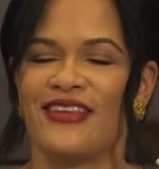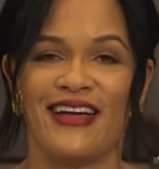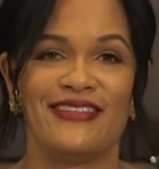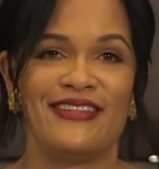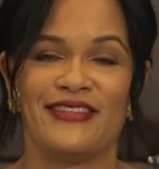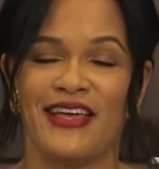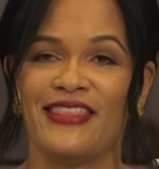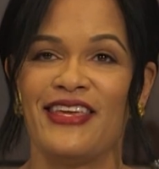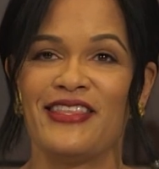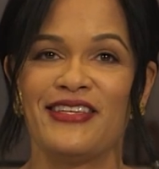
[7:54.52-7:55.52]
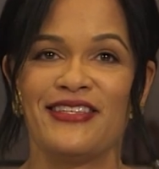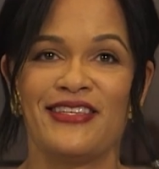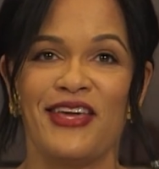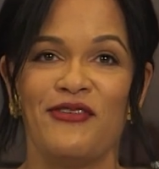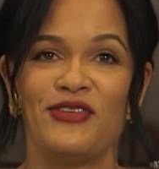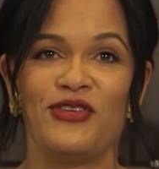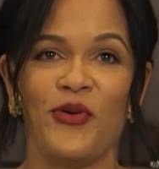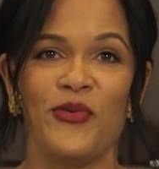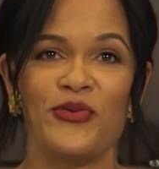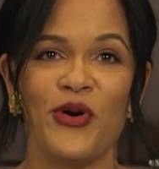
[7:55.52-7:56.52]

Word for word: I just, I think this is given, don't,